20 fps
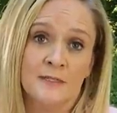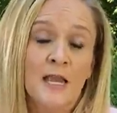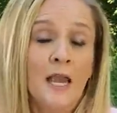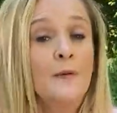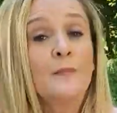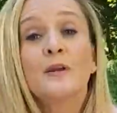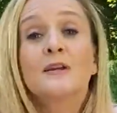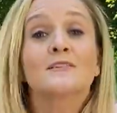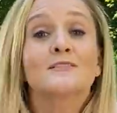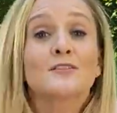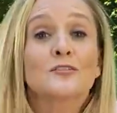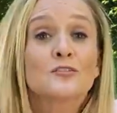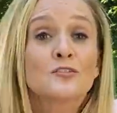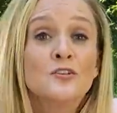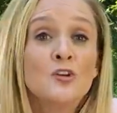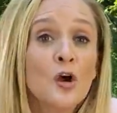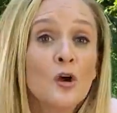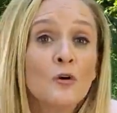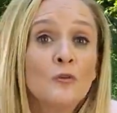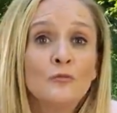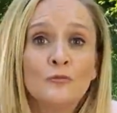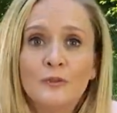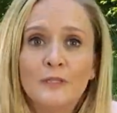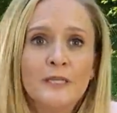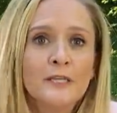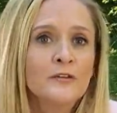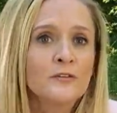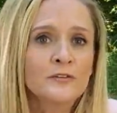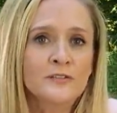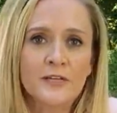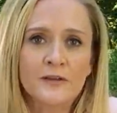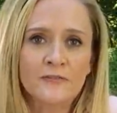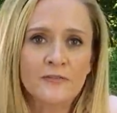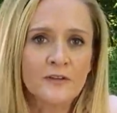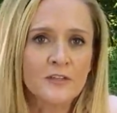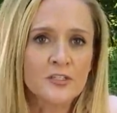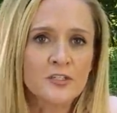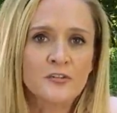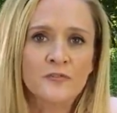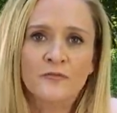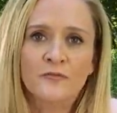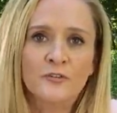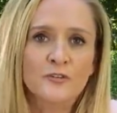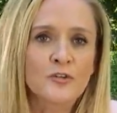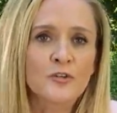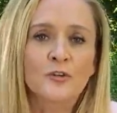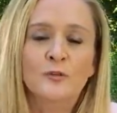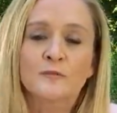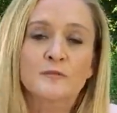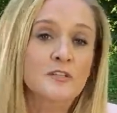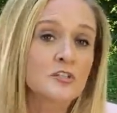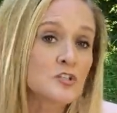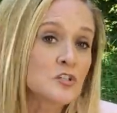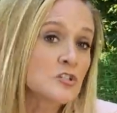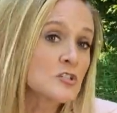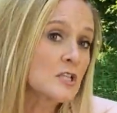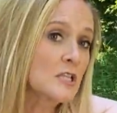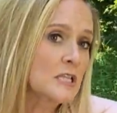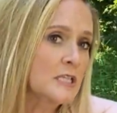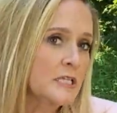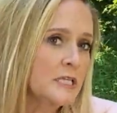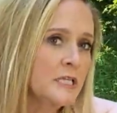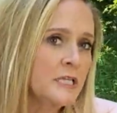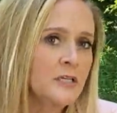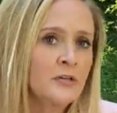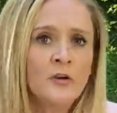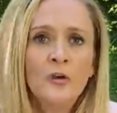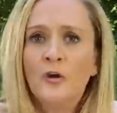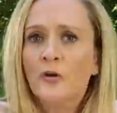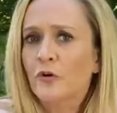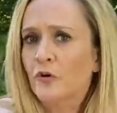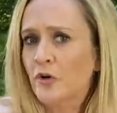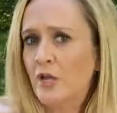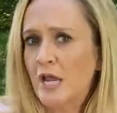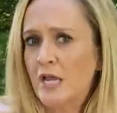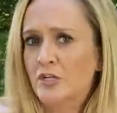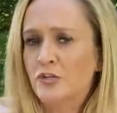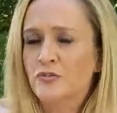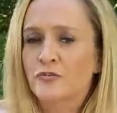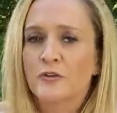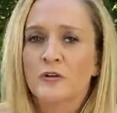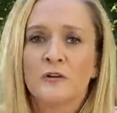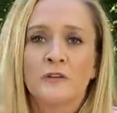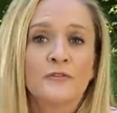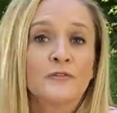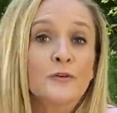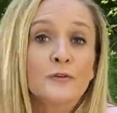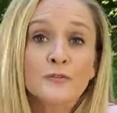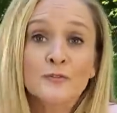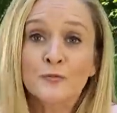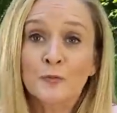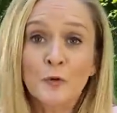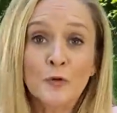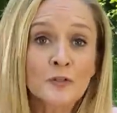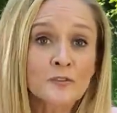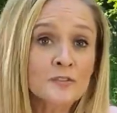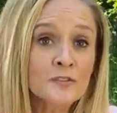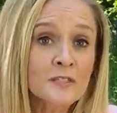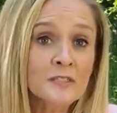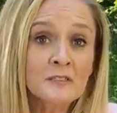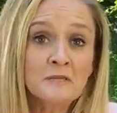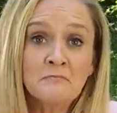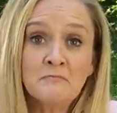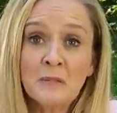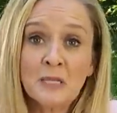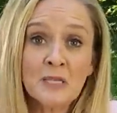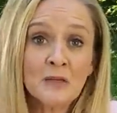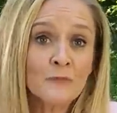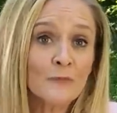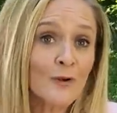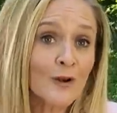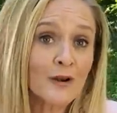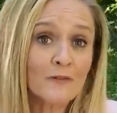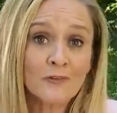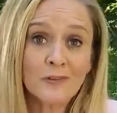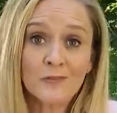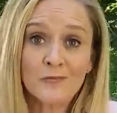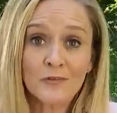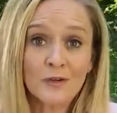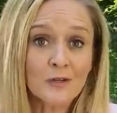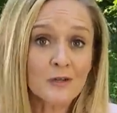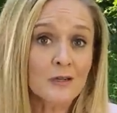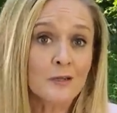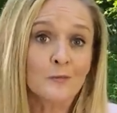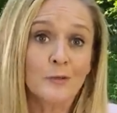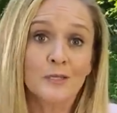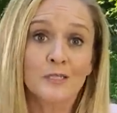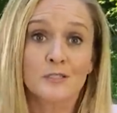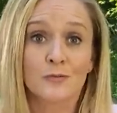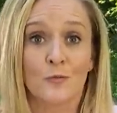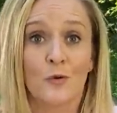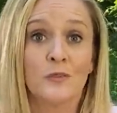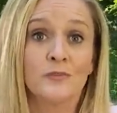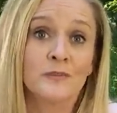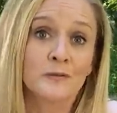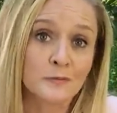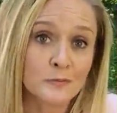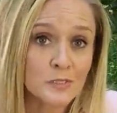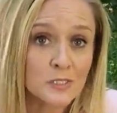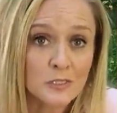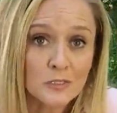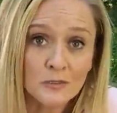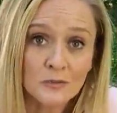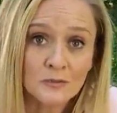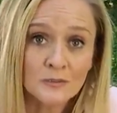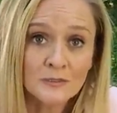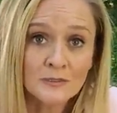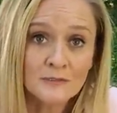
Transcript: And because there's no legal definition for terms such as clean or natural, those words can mean whatever the companies want them to.